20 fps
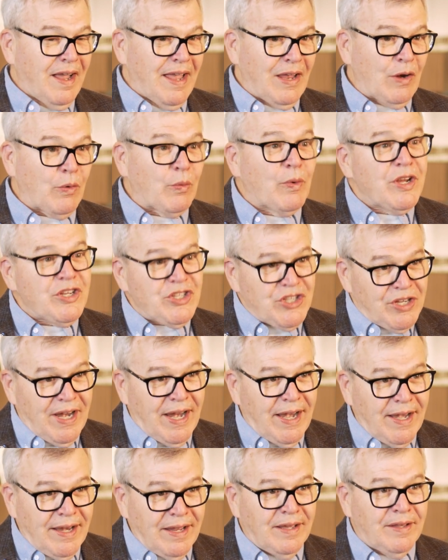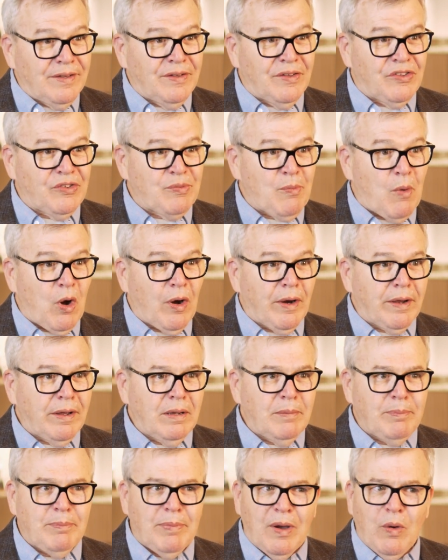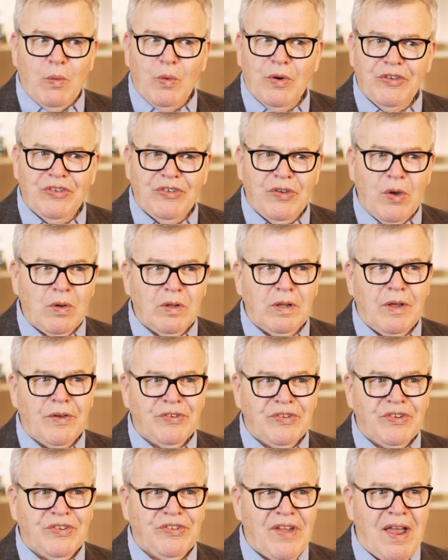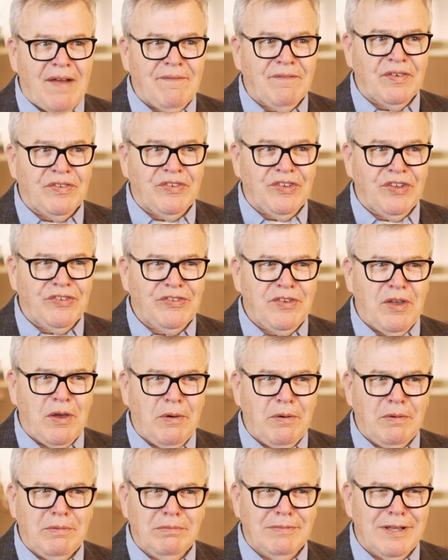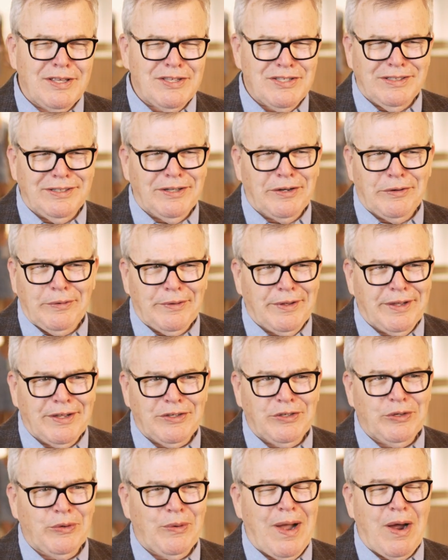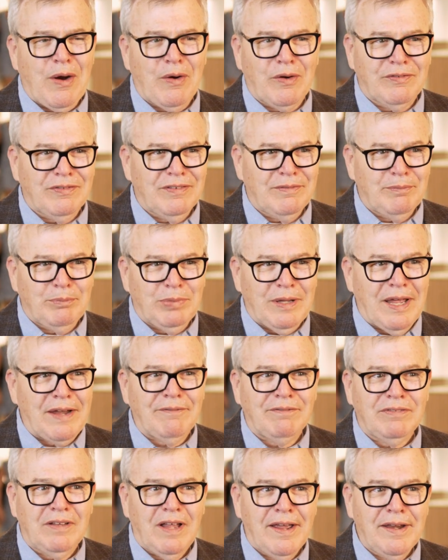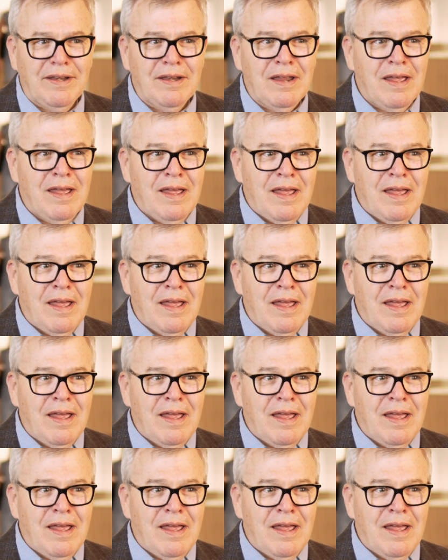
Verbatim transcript: originating in this market, but we're so close to San Francisco, it's literally a two hour fl plane flight.